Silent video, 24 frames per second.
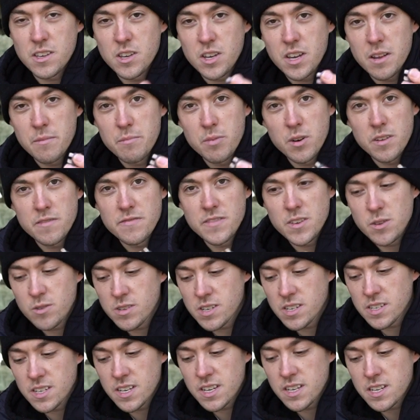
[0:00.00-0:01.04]
you can put
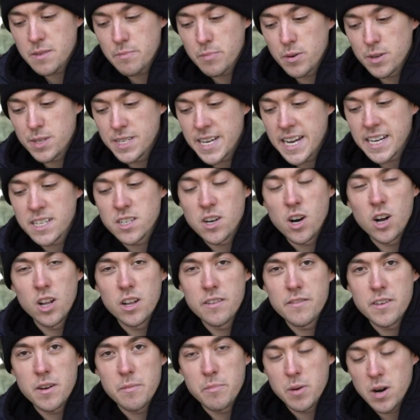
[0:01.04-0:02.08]
fuses in to protect all
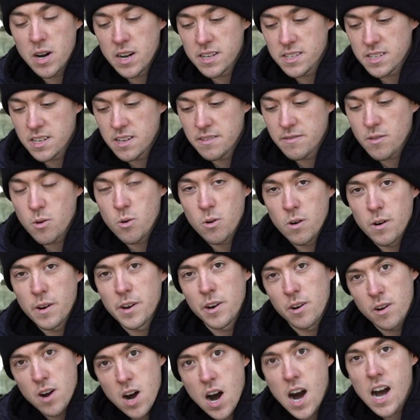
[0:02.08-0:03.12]
of your positive or
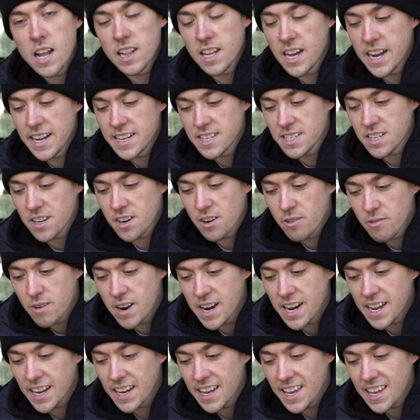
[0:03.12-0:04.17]
your hot lines that are
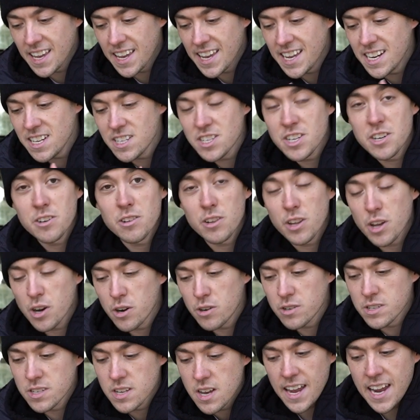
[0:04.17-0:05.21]
running into your
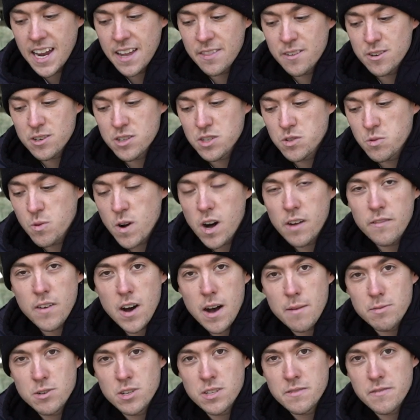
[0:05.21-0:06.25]
loads. And there's 12
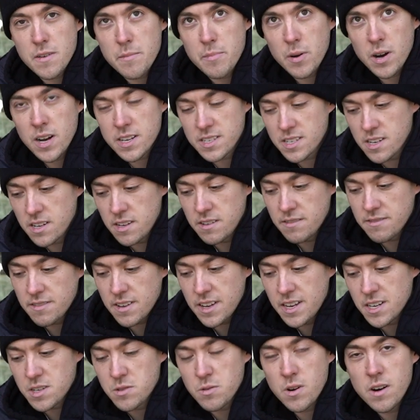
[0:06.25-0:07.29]
options for positive
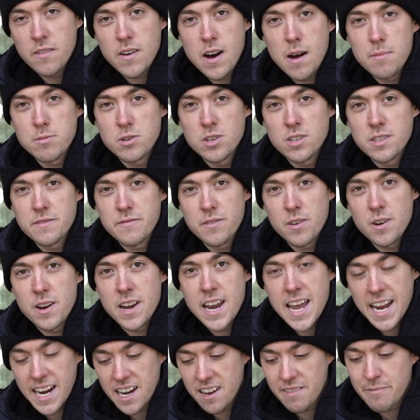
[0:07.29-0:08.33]
and 12 options for
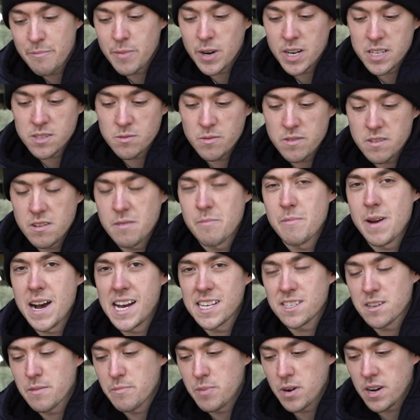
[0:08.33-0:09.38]
negative bus with your
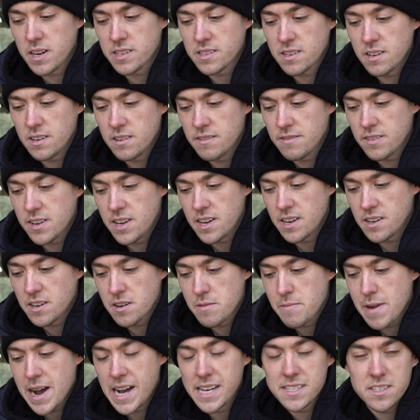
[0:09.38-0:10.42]
master positive and
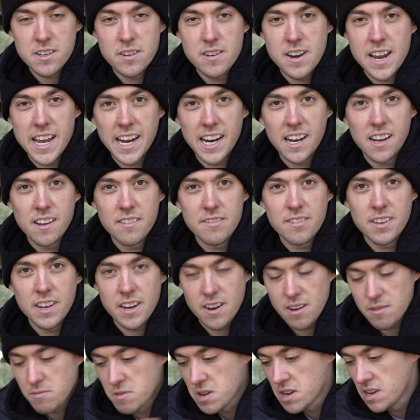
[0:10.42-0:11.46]
your master negative
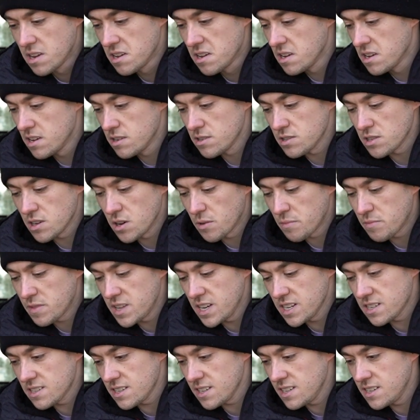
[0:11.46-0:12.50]
here. So
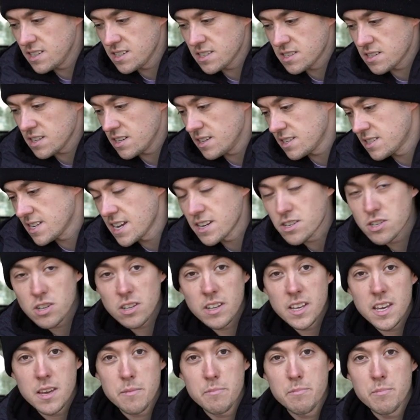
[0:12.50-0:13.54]
this is
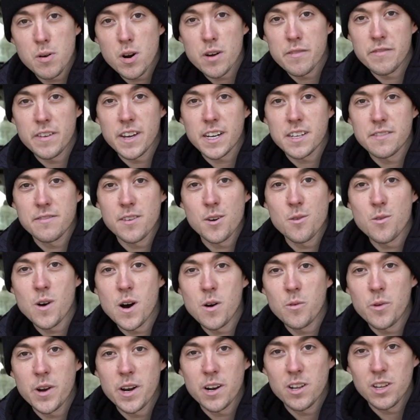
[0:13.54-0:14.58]
essentially perfect for
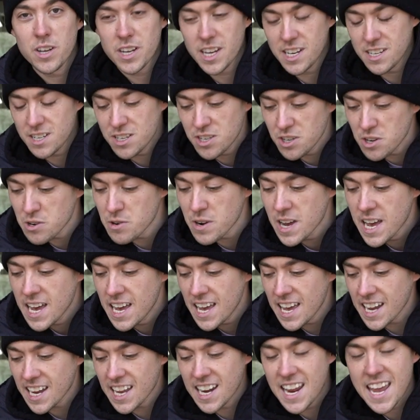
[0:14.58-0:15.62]
what we are looking to do.
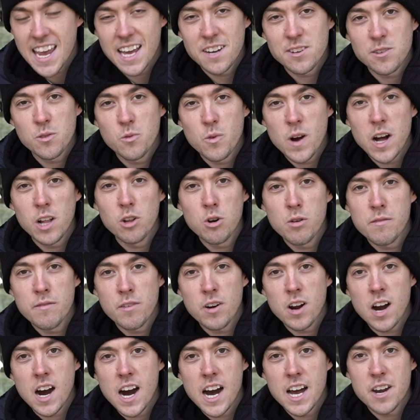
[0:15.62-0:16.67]
It can handle well
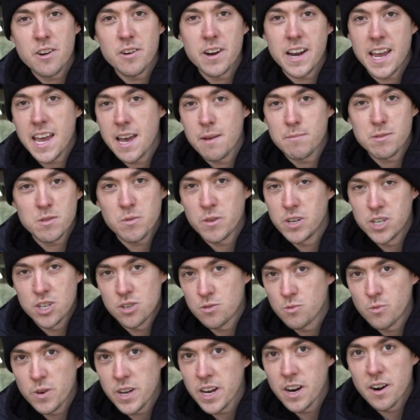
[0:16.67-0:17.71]
over 100 amps,
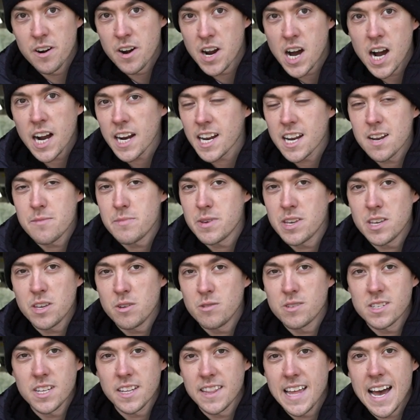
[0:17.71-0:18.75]
which we are not gonna be
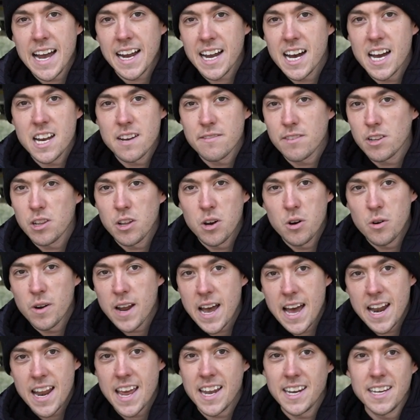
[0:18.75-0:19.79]
using that kind of a load
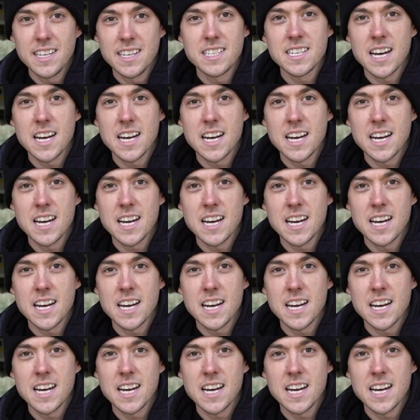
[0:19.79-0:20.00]
at any